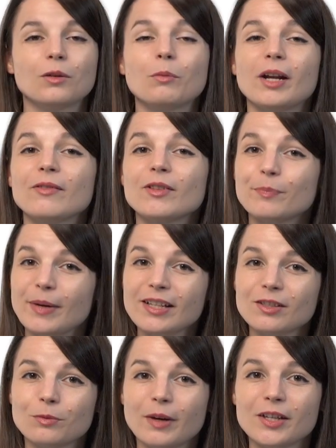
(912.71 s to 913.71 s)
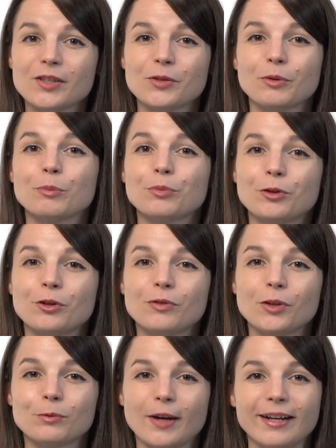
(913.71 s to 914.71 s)
One of the best ways to improve
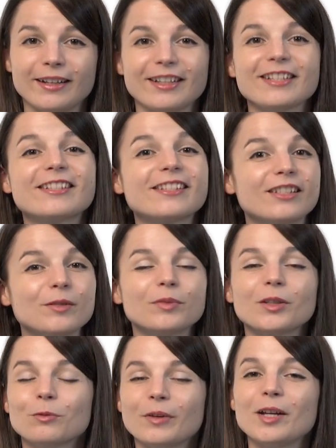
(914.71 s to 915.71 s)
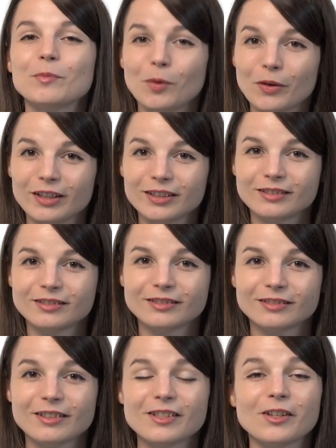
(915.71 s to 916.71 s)
your writing is to simply write more.
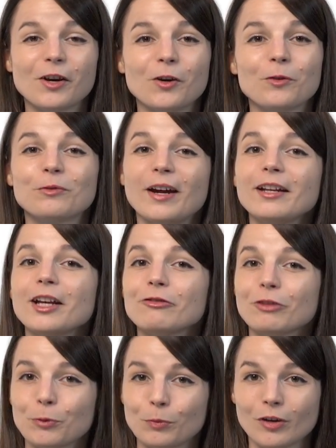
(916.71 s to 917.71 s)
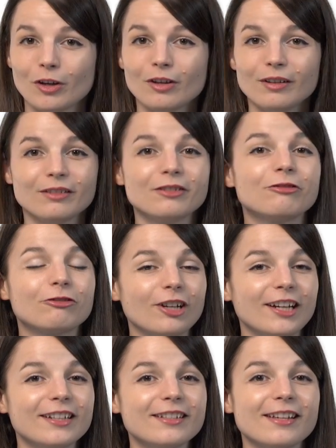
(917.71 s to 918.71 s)
So write every word,
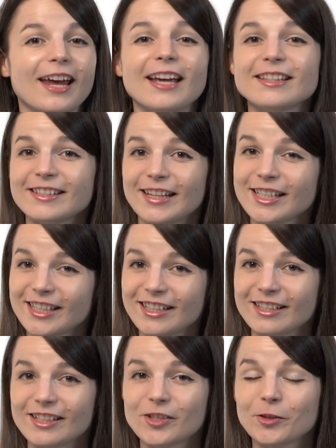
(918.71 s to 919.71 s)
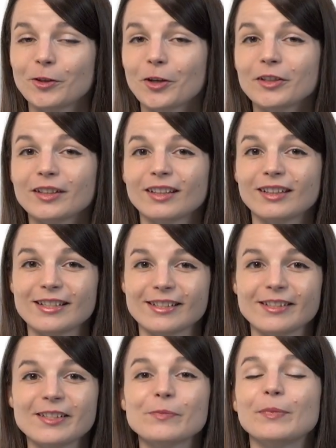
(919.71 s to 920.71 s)
phrase, and sentence that you learn in the
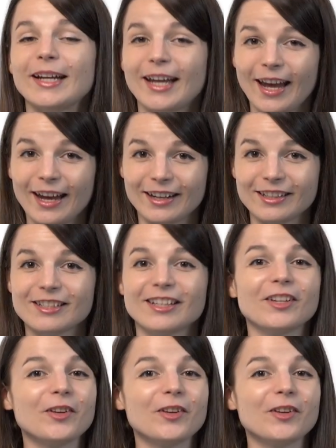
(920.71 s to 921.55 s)
lessons by hand in a